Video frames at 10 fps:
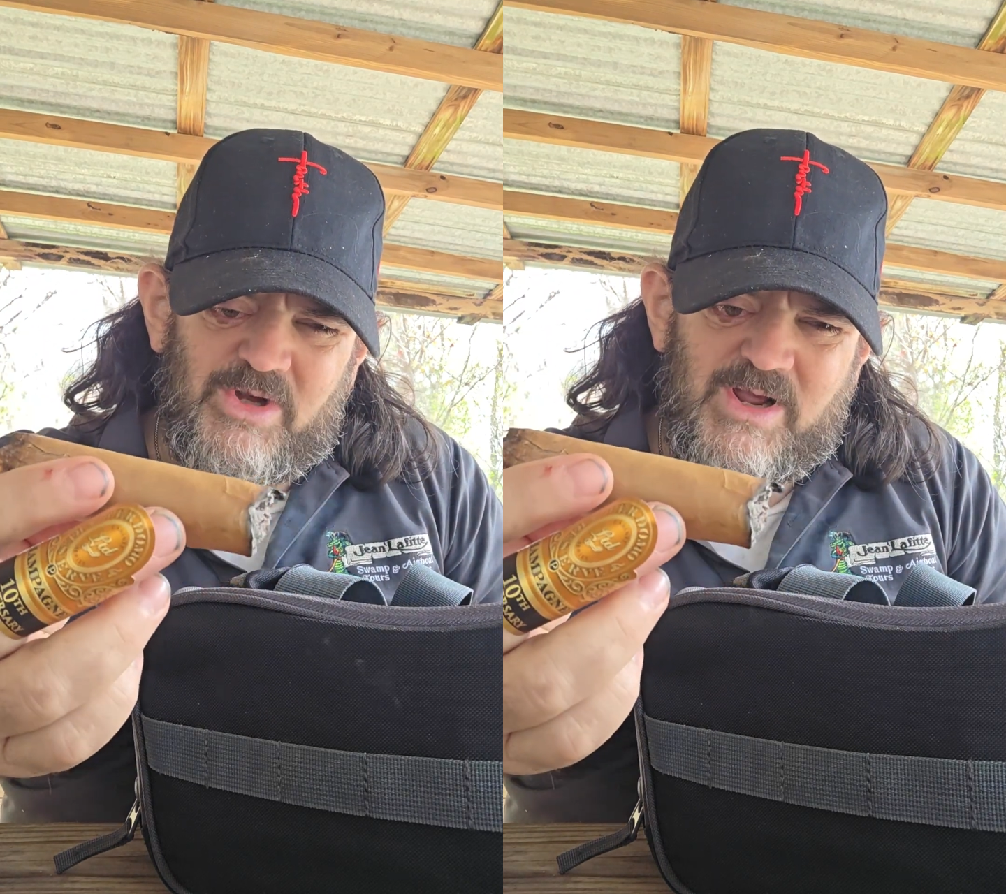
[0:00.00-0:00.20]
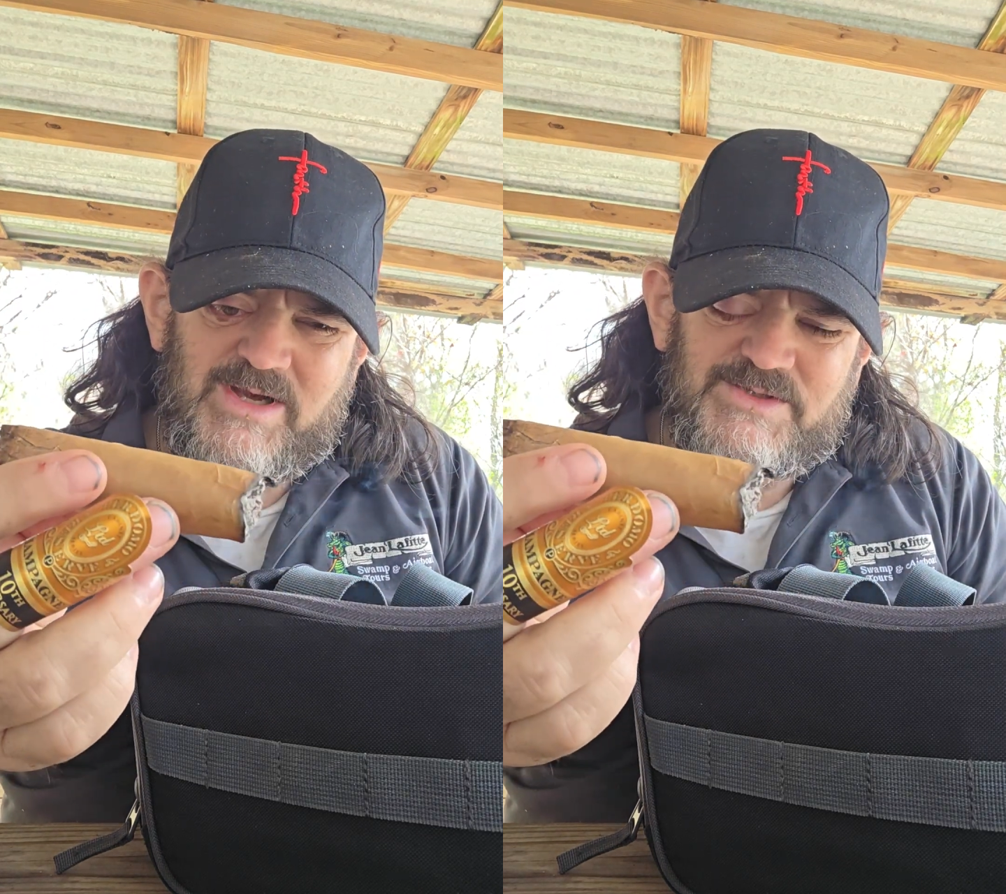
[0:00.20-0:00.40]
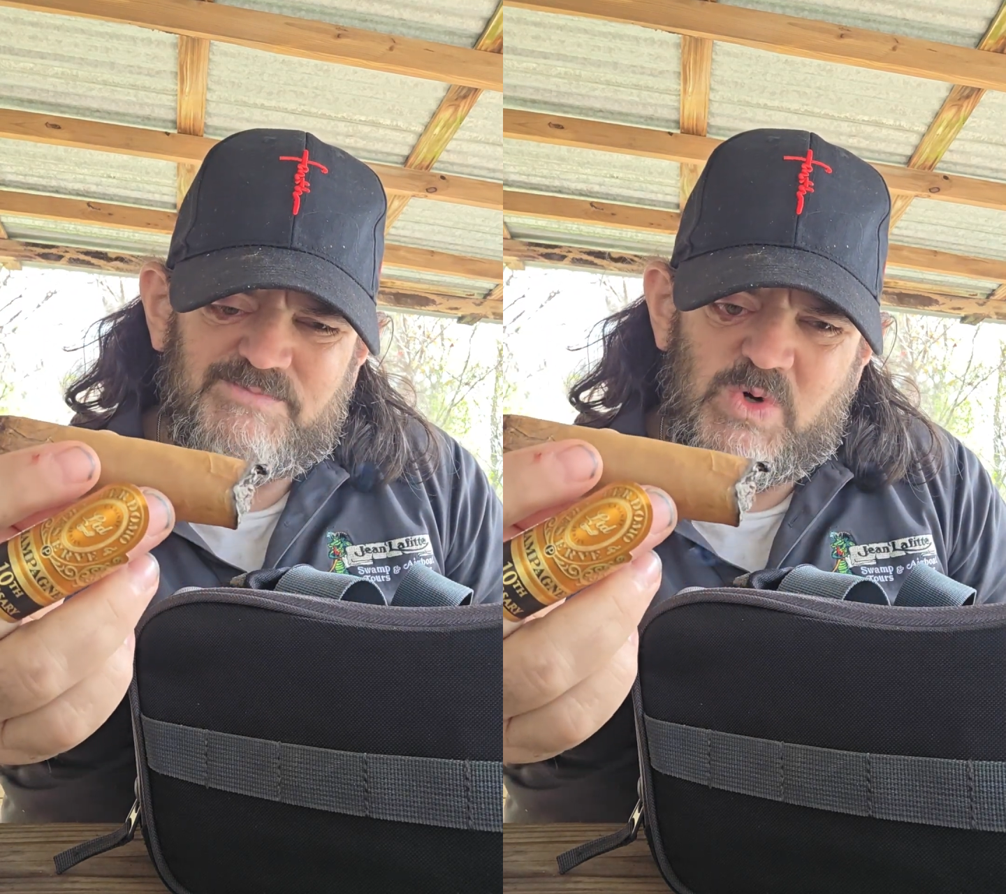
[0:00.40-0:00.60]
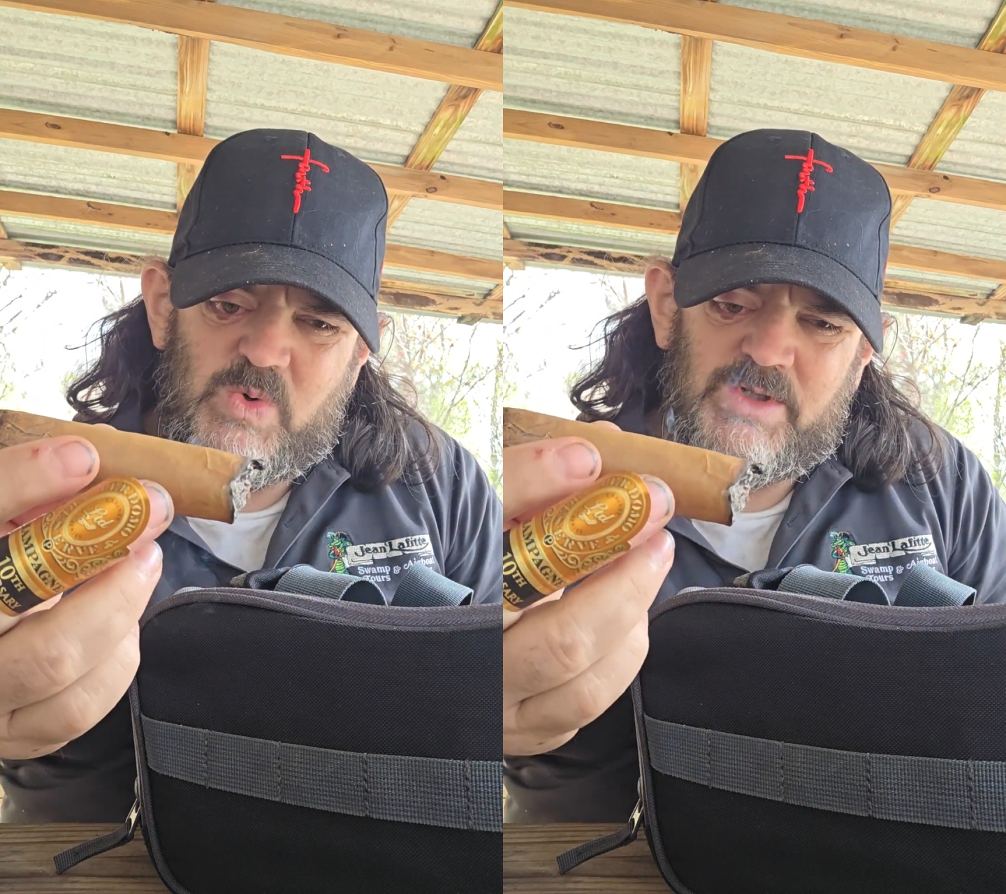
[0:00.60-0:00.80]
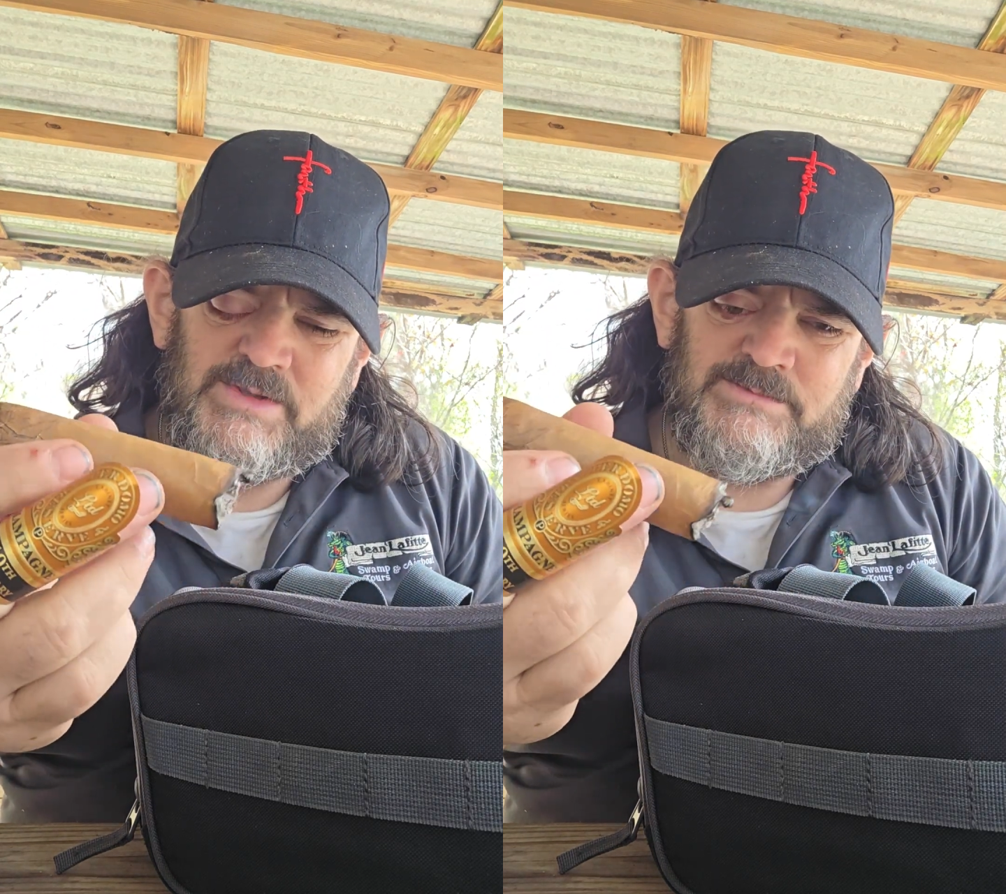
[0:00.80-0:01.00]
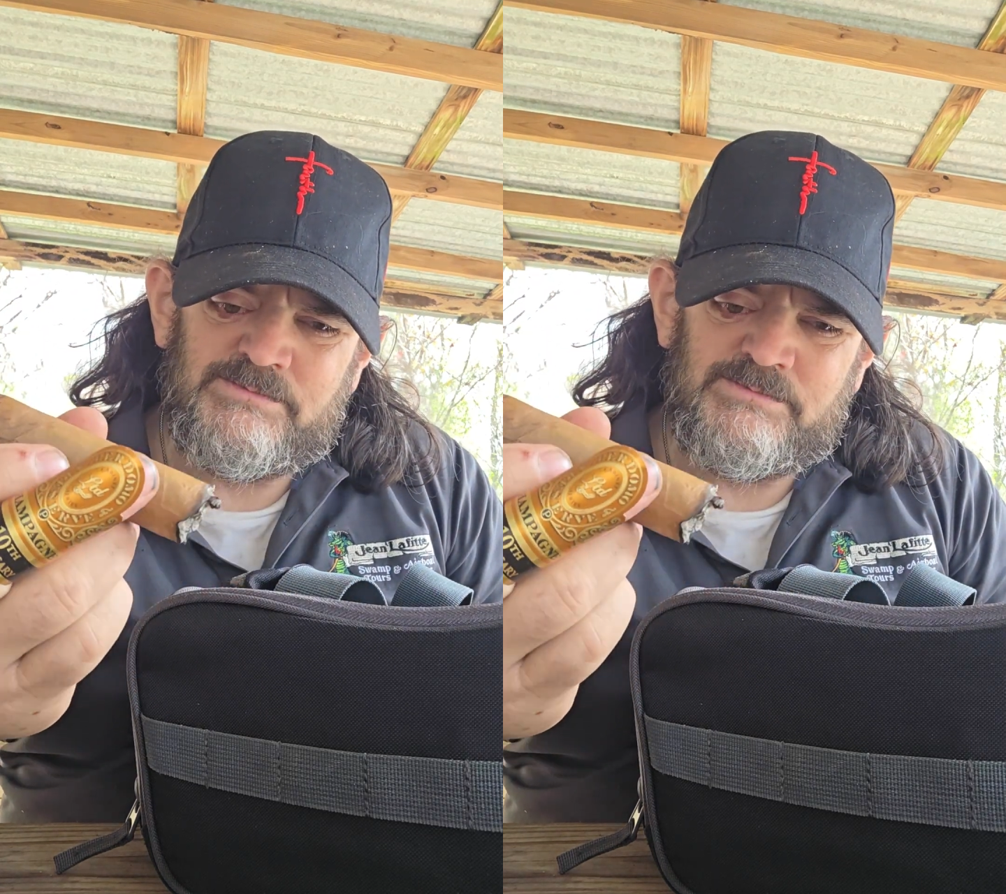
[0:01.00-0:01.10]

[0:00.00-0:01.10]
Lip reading: a lot of smoke.